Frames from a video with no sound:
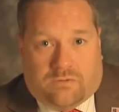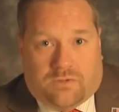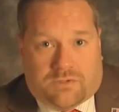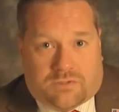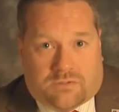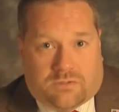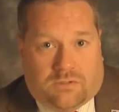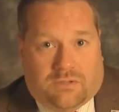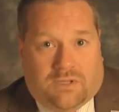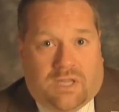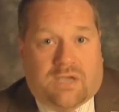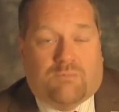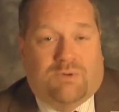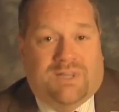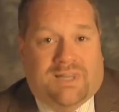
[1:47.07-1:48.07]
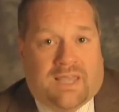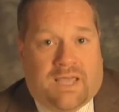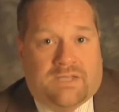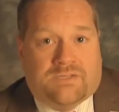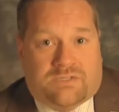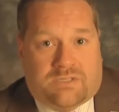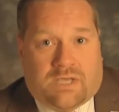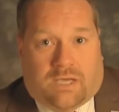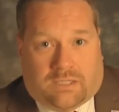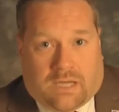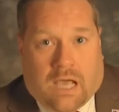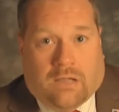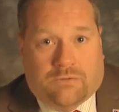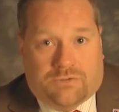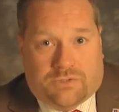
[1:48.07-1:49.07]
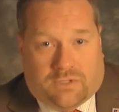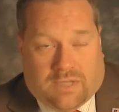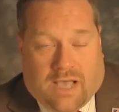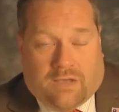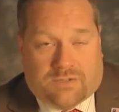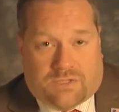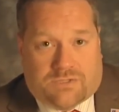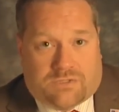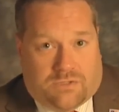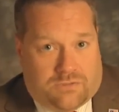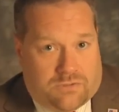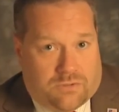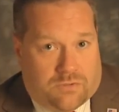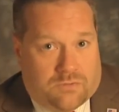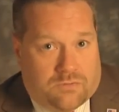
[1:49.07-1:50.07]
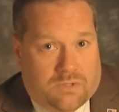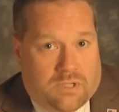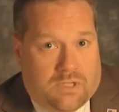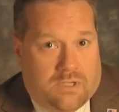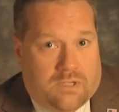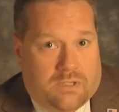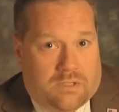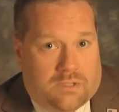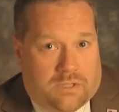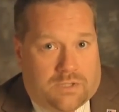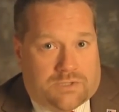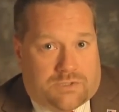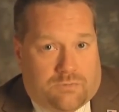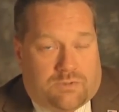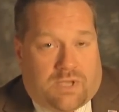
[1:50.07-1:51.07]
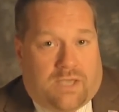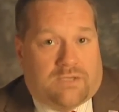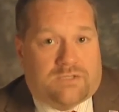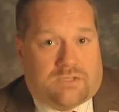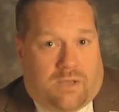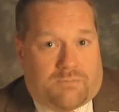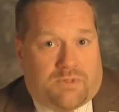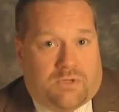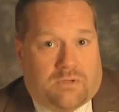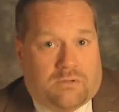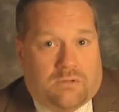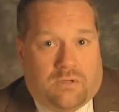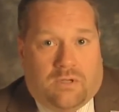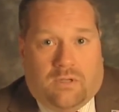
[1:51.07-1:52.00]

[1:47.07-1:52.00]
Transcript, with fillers: This liquid lens technology allows us to do is to take something